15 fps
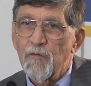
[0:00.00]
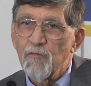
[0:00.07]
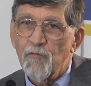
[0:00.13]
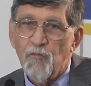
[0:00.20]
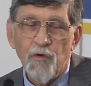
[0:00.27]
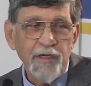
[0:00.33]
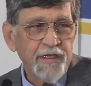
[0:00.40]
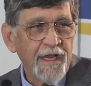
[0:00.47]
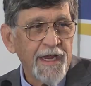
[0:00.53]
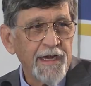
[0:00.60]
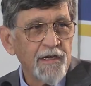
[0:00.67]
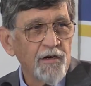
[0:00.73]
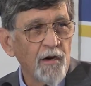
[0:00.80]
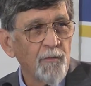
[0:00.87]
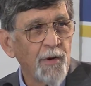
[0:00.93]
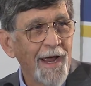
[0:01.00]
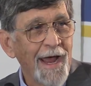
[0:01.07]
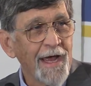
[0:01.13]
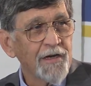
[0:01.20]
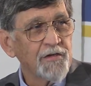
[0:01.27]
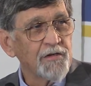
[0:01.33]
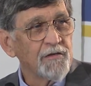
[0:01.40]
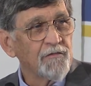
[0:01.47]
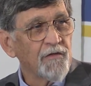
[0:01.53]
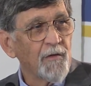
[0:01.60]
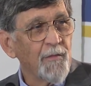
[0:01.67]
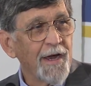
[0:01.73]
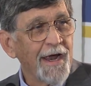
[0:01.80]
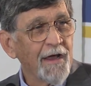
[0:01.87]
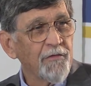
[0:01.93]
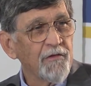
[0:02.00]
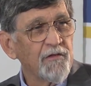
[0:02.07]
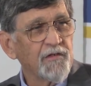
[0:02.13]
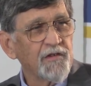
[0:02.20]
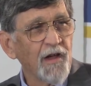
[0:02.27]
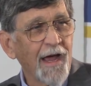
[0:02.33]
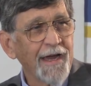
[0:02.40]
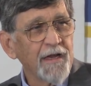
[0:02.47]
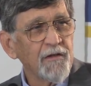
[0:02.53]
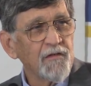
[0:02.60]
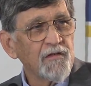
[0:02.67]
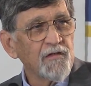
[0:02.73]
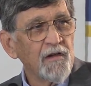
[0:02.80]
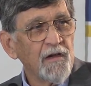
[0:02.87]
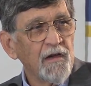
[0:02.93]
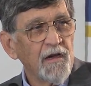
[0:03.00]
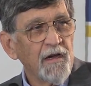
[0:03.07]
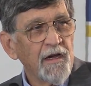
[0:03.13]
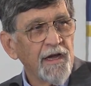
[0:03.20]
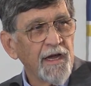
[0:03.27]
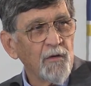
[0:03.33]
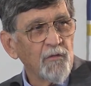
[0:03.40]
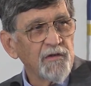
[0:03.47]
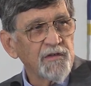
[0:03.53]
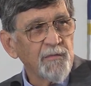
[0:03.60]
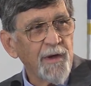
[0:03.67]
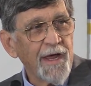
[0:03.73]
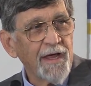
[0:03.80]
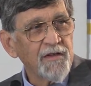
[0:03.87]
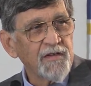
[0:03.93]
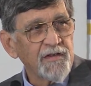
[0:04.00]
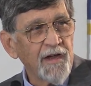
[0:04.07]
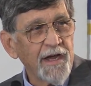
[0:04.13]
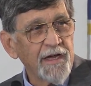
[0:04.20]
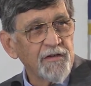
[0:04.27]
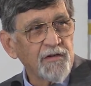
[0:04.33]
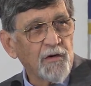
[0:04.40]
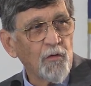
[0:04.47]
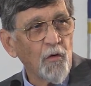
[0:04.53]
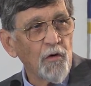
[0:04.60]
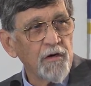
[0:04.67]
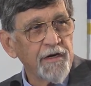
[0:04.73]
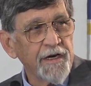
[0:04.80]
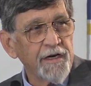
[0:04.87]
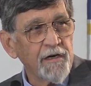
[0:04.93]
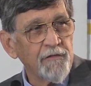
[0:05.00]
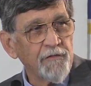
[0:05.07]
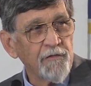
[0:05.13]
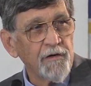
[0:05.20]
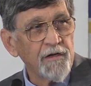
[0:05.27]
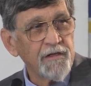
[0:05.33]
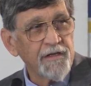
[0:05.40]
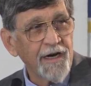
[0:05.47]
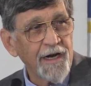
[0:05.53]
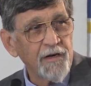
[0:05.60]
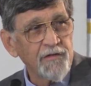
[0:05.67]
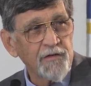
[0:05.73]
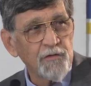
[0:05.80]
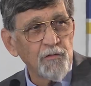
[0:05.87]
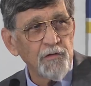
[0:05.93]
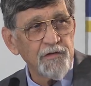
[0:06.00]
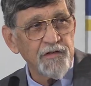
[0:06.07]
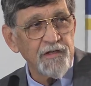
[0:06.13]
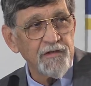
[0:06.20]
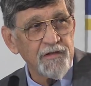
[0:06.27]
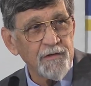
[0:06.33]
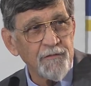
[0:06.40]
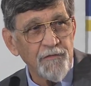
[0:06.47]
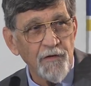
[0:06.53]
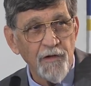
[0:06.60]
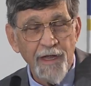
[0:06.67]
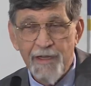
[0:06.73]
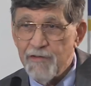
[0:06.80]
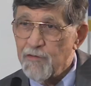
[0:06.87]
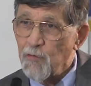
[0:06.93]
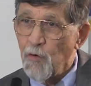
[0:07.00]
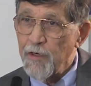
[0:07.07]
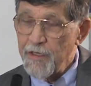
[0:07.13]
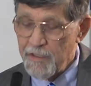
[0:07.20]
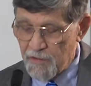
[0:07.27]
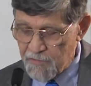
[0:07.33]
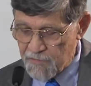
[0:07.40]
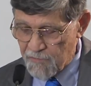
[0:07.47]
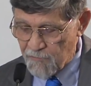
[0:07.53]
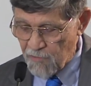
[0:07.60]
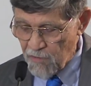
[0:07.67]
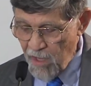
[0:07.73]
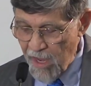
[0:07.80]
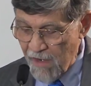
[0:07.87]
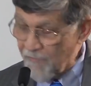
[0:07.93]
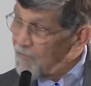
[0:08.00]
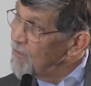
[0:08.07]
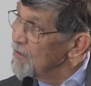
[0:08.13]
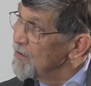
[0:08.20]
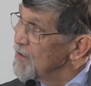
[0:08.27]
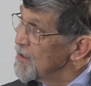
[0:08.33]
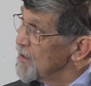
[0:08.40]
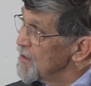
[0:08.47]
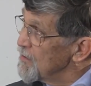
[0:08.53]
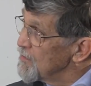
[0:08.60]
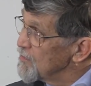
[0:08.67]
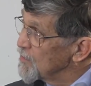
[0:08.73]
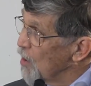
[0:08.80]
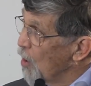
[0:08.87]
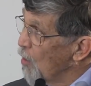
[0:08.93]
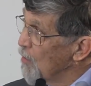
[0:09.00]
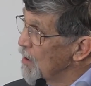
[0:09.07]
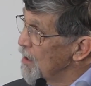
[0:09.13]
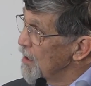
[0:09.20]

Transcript: retained her passion for math and science and was math science coordinator for an entire school system for the last 20 years of her life. So,